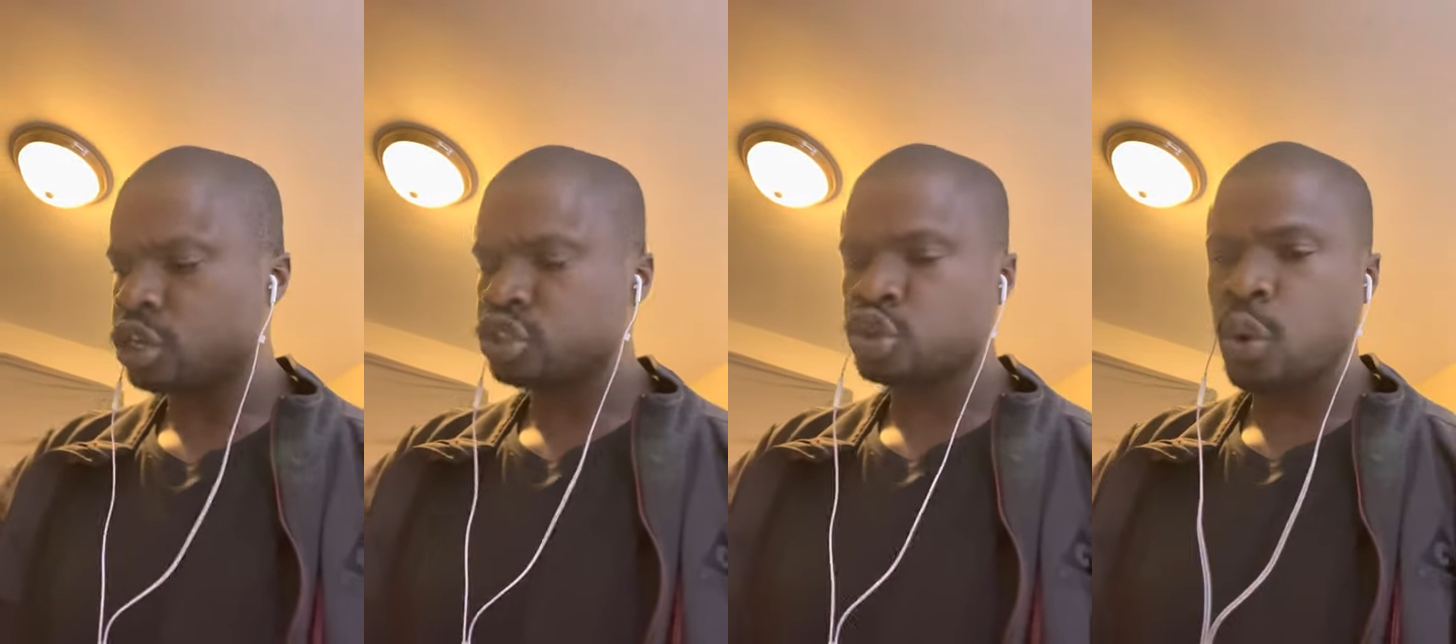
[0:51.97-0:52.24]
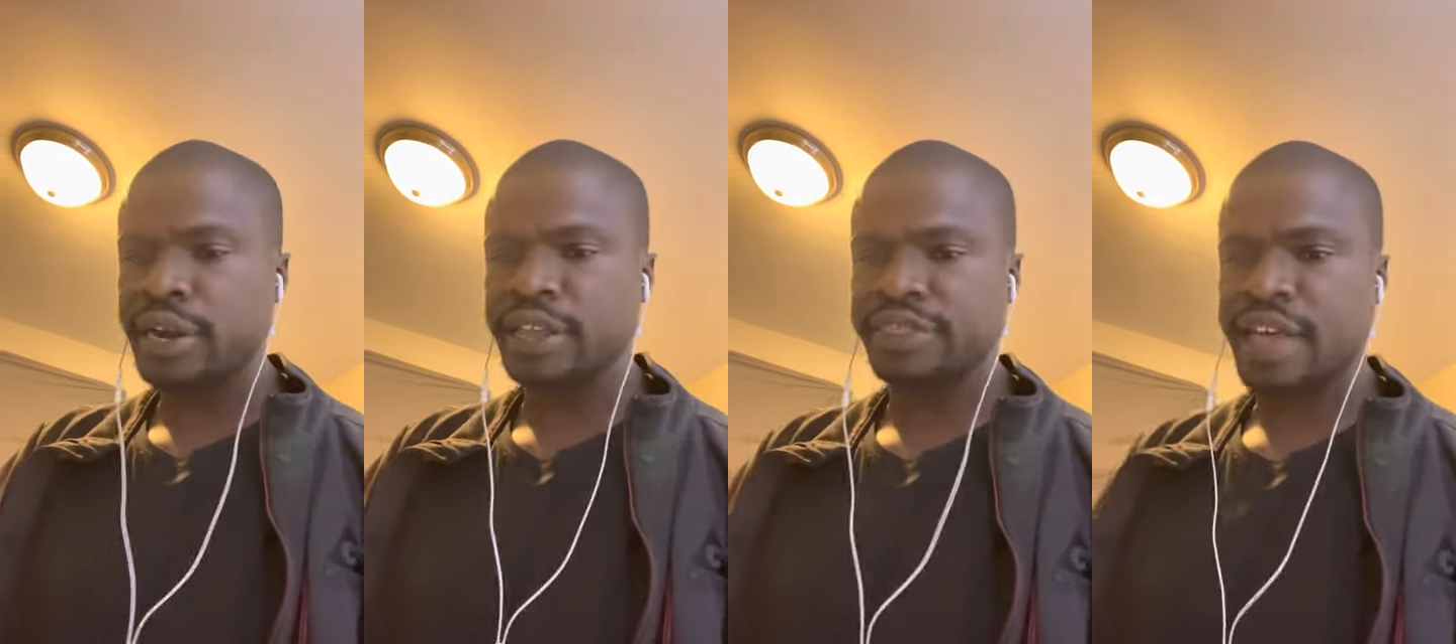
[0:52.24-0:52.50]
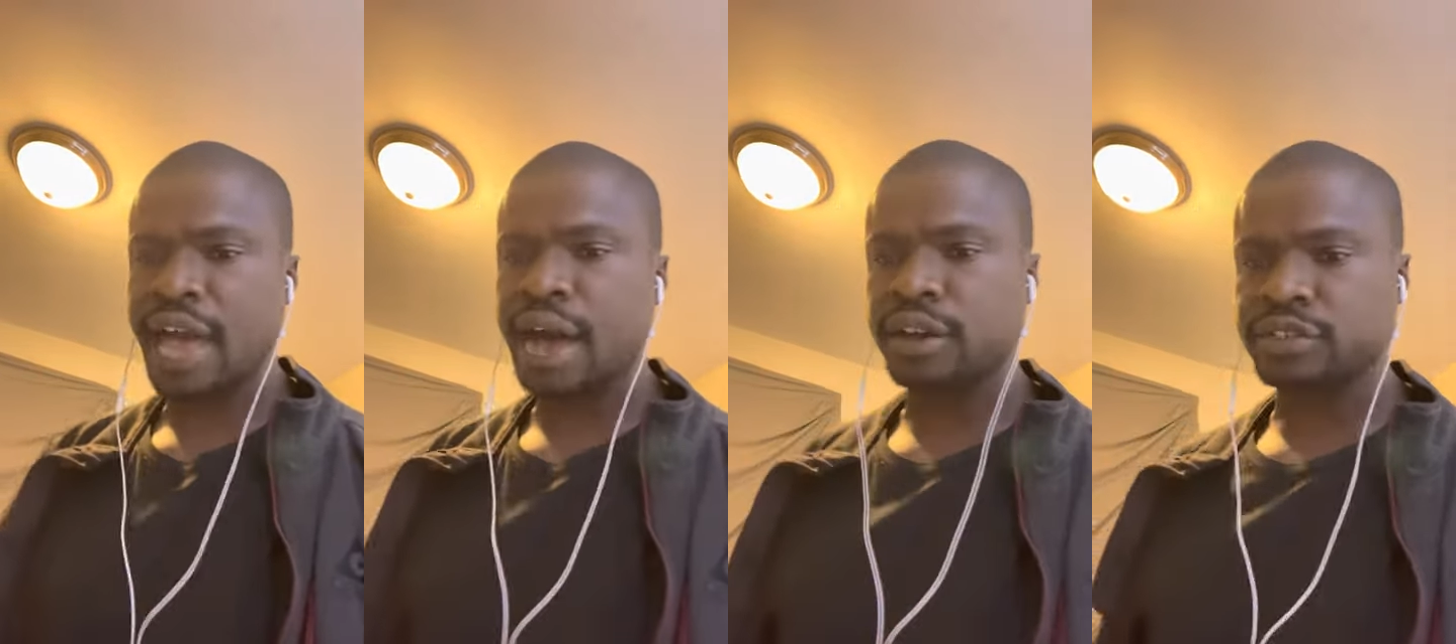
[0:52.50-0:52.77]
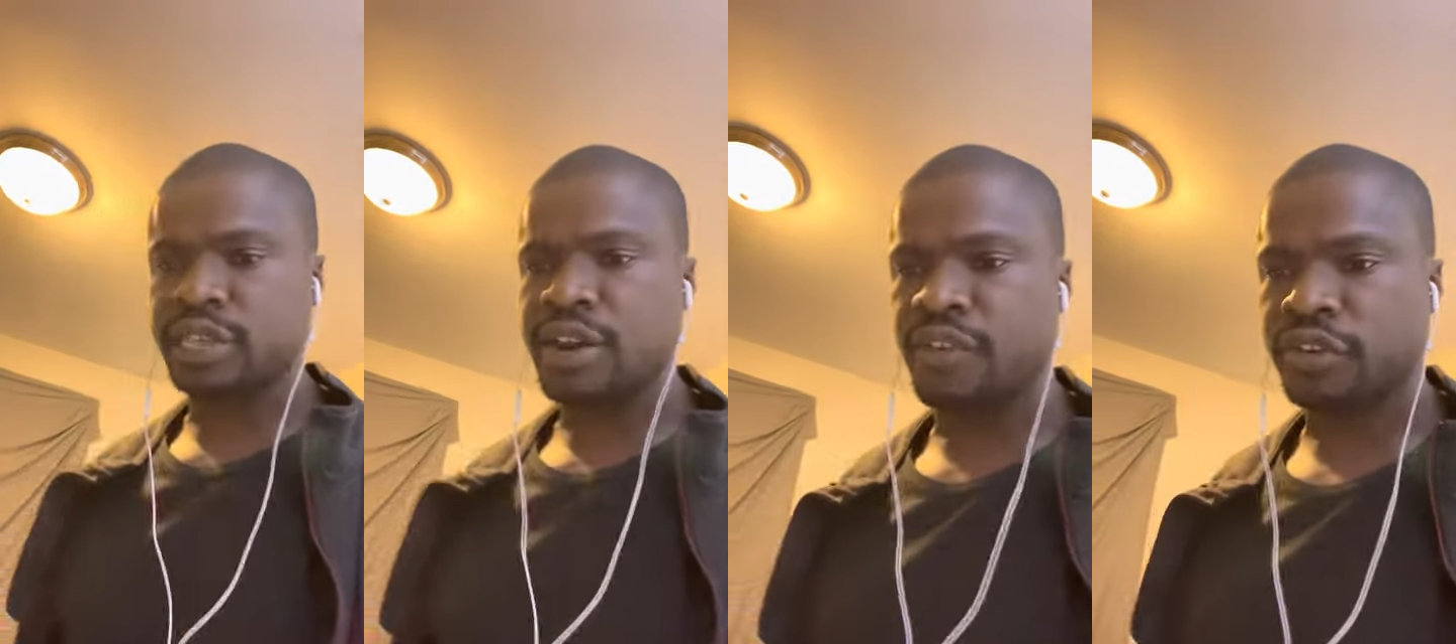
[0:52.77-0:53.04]

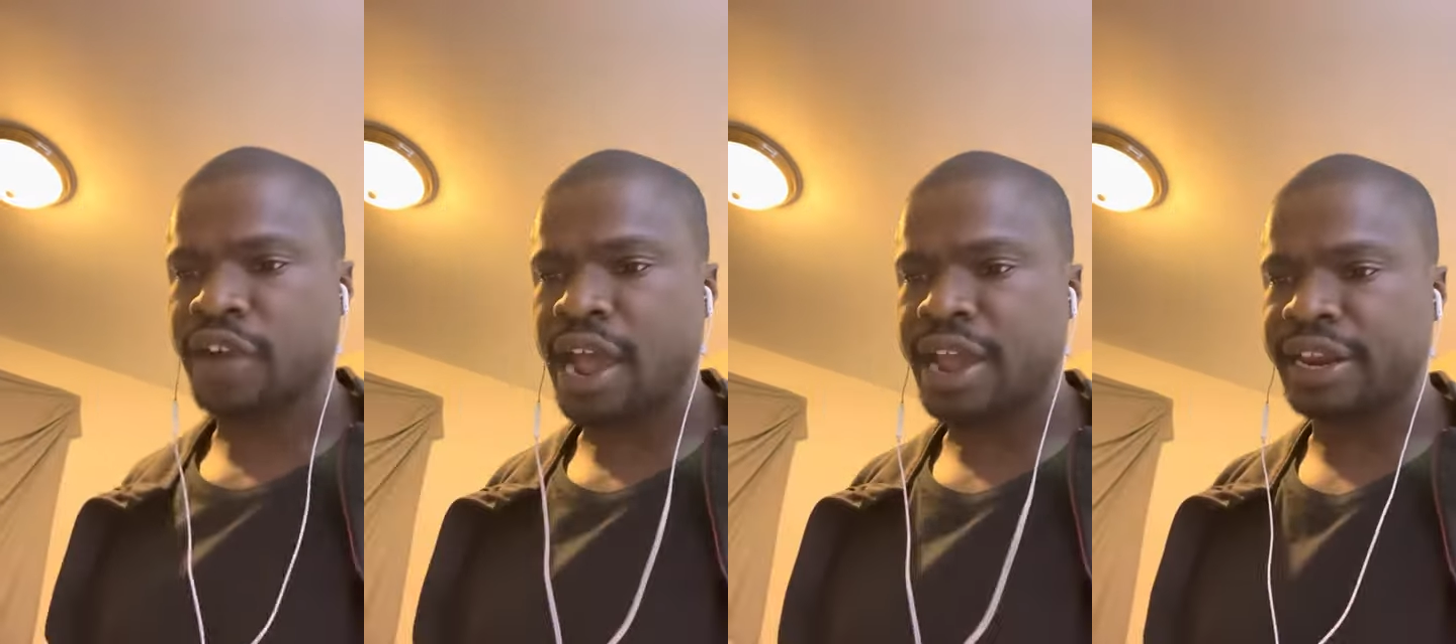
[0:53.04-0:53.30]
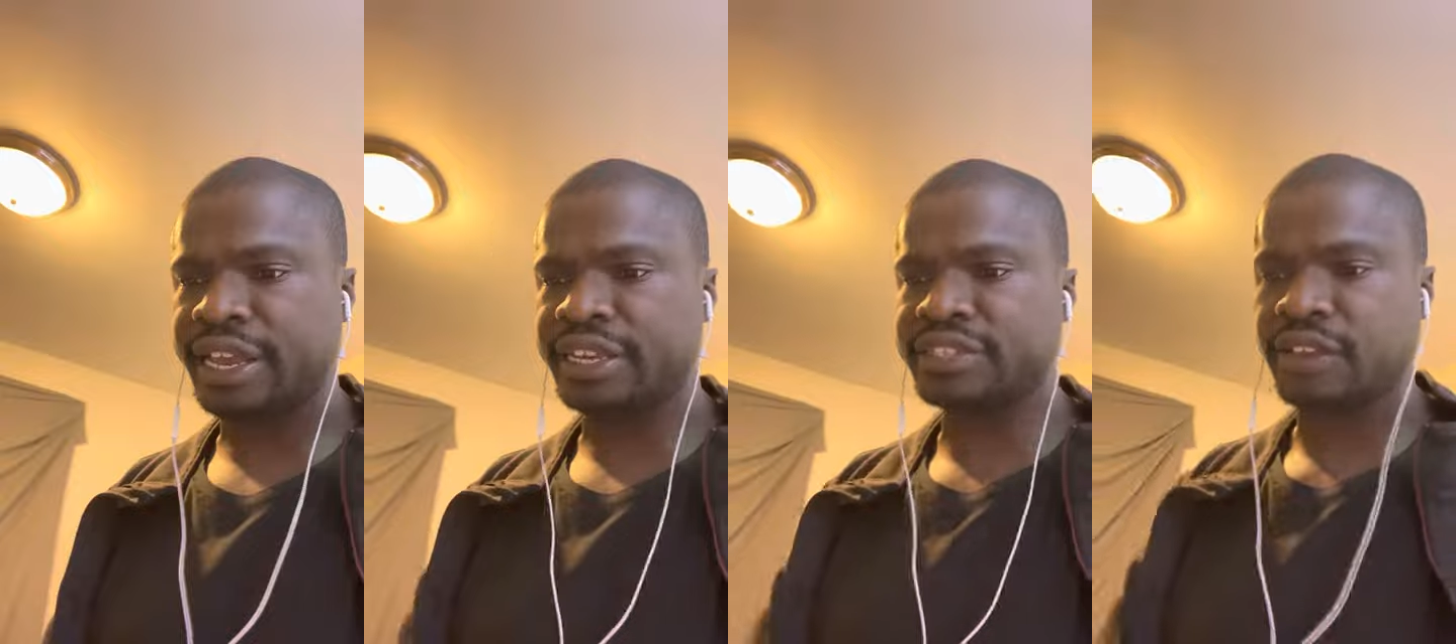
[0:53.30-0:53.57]
20,000 varieties